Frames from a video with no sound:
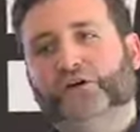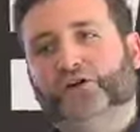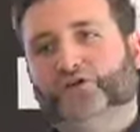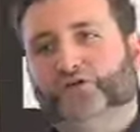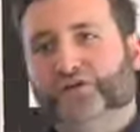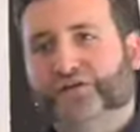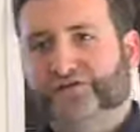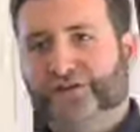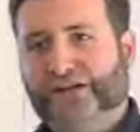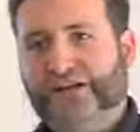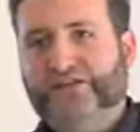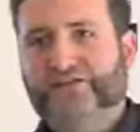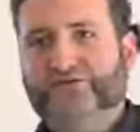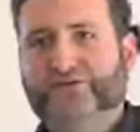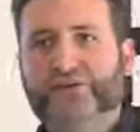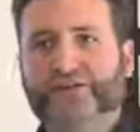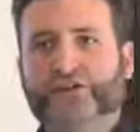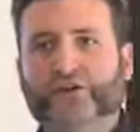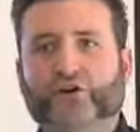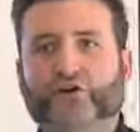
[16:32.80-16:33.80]
So
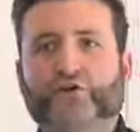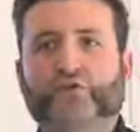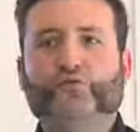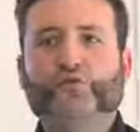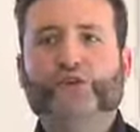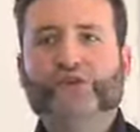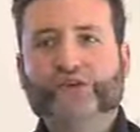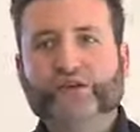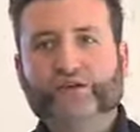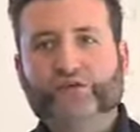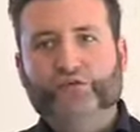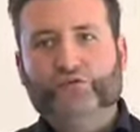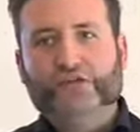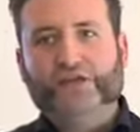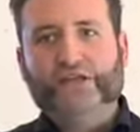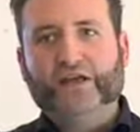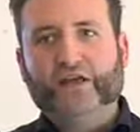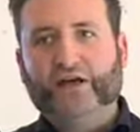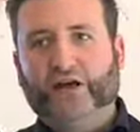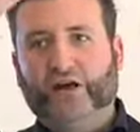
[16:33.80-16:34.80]
effectively, we can
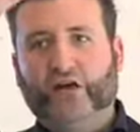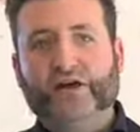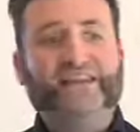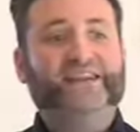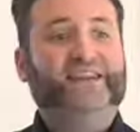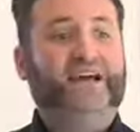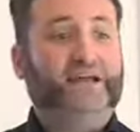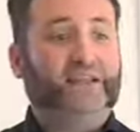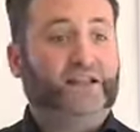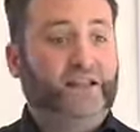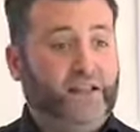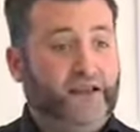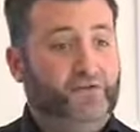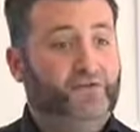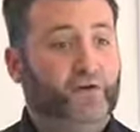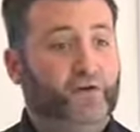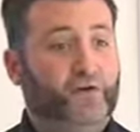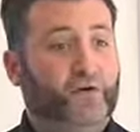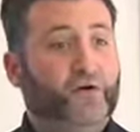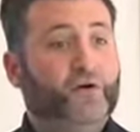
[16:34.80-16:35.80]
really are at that
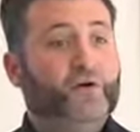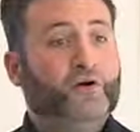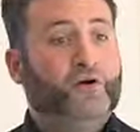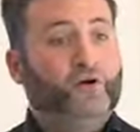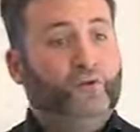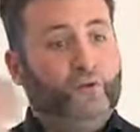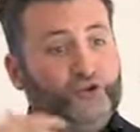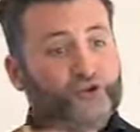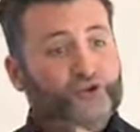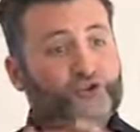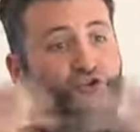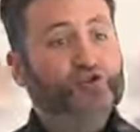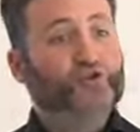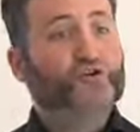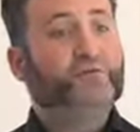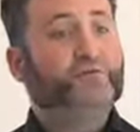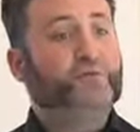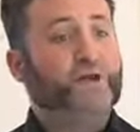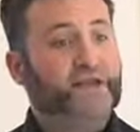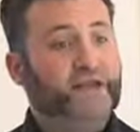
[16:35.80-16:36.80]
level where
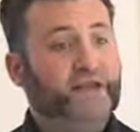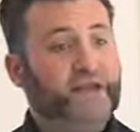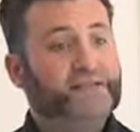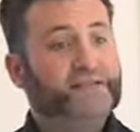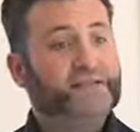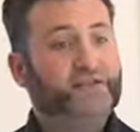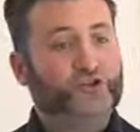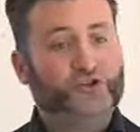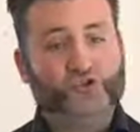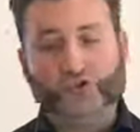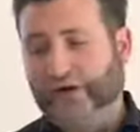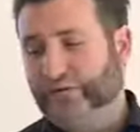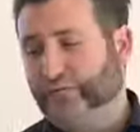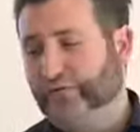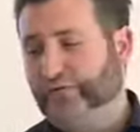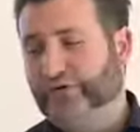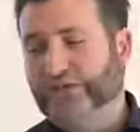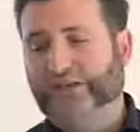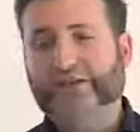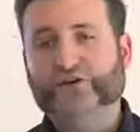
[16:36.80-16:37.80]
Zoom is in the
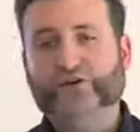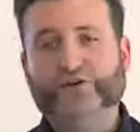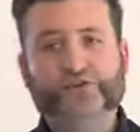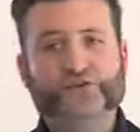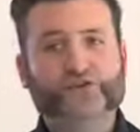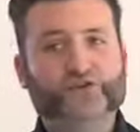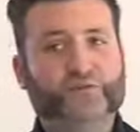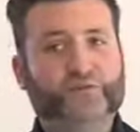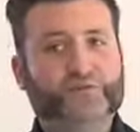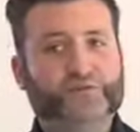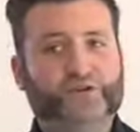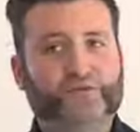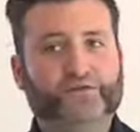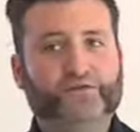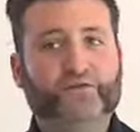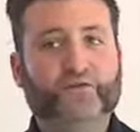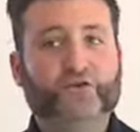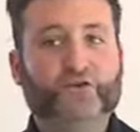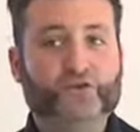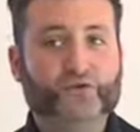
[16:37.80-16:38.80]
top 3 leaders in terms
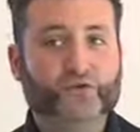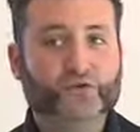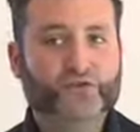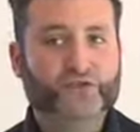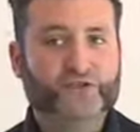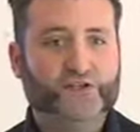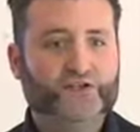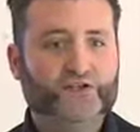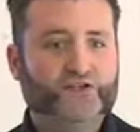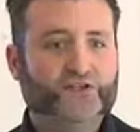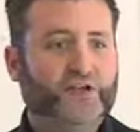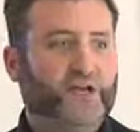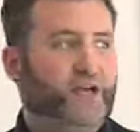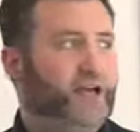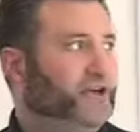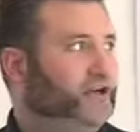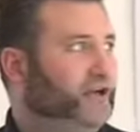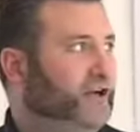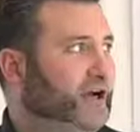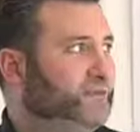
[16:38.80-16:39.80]
of usage,
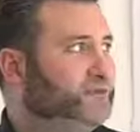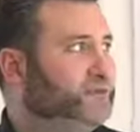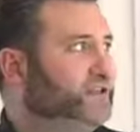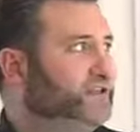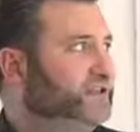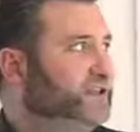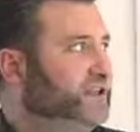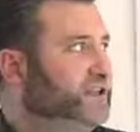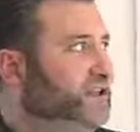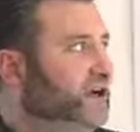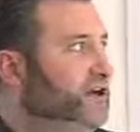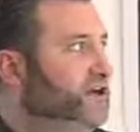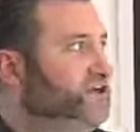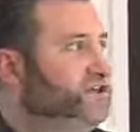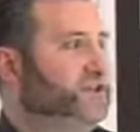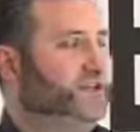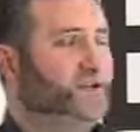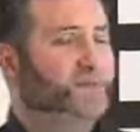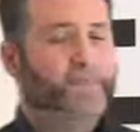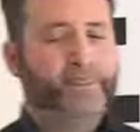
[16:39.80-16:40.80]
adoption,
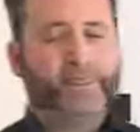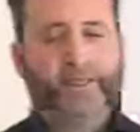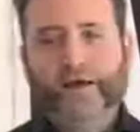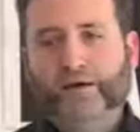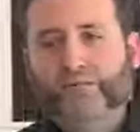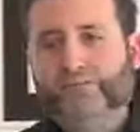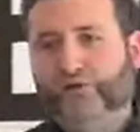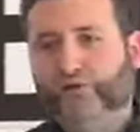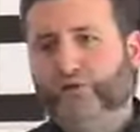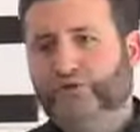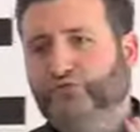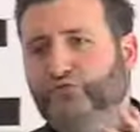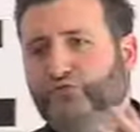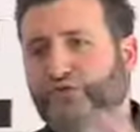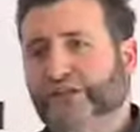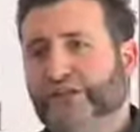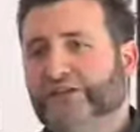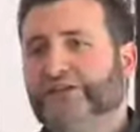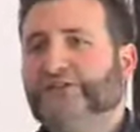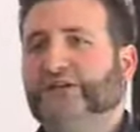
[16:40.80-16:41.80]
technology. But what
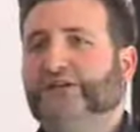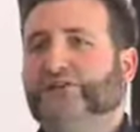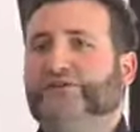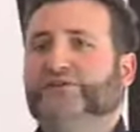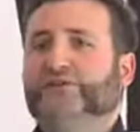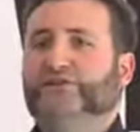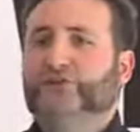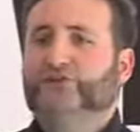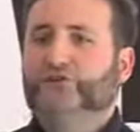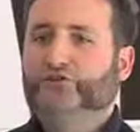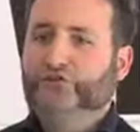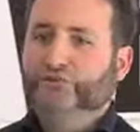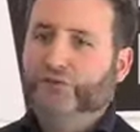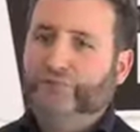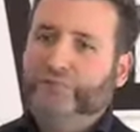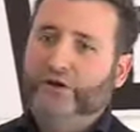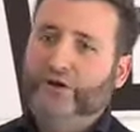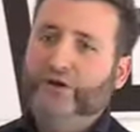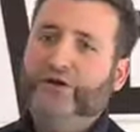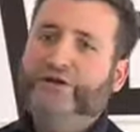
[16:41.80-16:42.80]
really sets Zoom apart